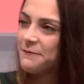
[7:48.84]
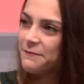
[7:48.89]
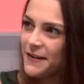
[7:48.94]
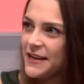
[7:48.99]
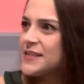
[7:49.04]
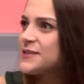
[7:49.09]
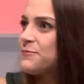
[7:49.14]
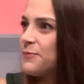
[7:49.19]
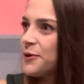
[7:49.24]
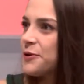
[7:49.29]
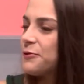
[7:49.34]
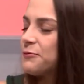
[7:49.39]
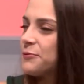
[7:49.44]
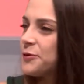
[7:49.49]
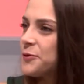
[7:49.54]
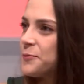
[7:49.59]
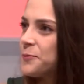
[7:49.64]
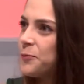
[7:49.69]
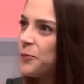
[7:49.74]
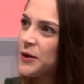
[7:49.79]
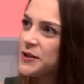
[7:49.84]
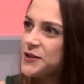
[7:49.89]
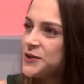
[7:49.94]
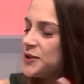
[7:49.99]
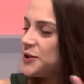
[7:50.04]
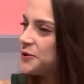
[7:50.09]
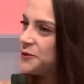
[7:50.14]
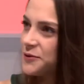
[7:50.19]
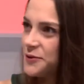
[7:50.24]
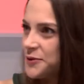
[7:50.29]
Facebook group? What do
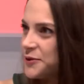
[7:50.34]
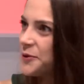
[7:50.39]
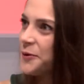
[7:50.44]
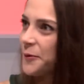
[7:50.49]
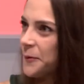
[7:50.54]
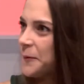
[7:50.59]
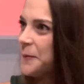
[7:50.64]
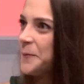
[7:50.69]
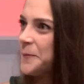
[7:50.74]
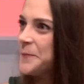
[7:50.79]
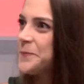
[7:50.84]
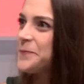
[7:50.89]
you do?